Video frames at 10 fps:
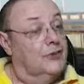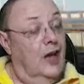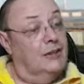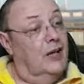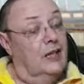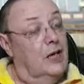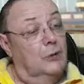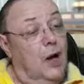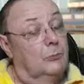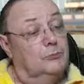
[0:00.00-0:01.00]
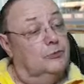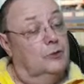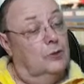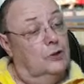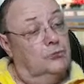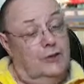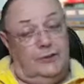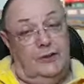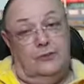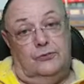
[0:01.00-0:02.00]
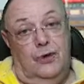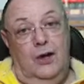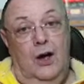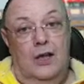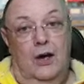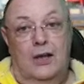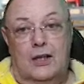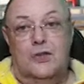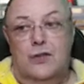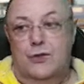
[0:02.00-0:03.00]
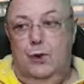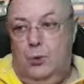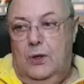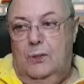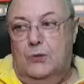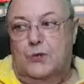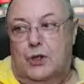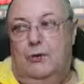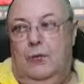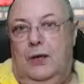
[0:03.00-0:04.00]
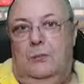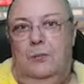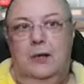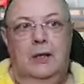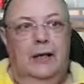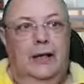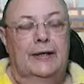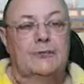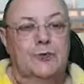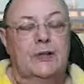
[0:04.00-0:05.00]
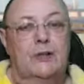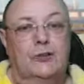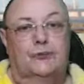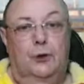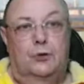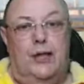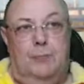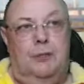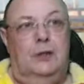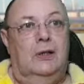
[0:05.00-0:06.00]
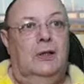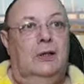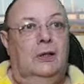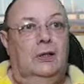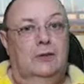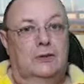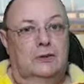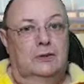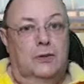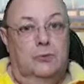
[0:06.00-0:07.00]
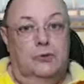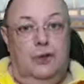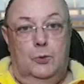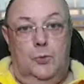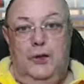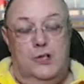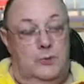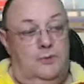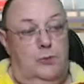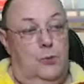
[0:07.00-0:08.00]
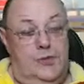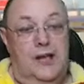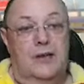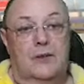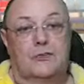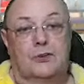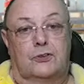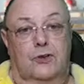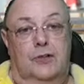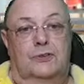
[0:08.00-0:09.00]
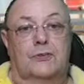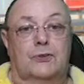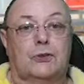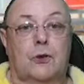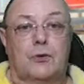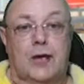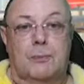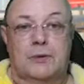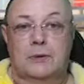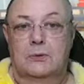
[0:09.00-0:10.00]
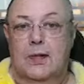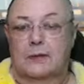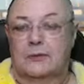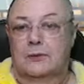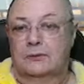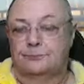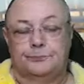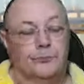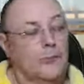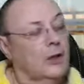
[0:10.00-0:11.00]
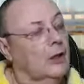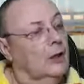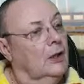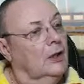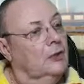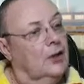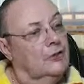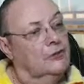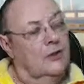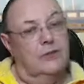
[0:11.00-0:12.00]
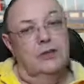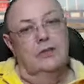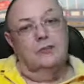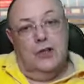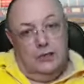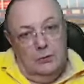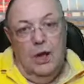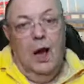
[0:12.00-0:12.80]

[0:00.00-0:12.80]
And until I read this, right, I actually thought it was a crime. I didn't realise dog napping there was no punishment for, but now they've decided that for dog napping you get 7 years jail.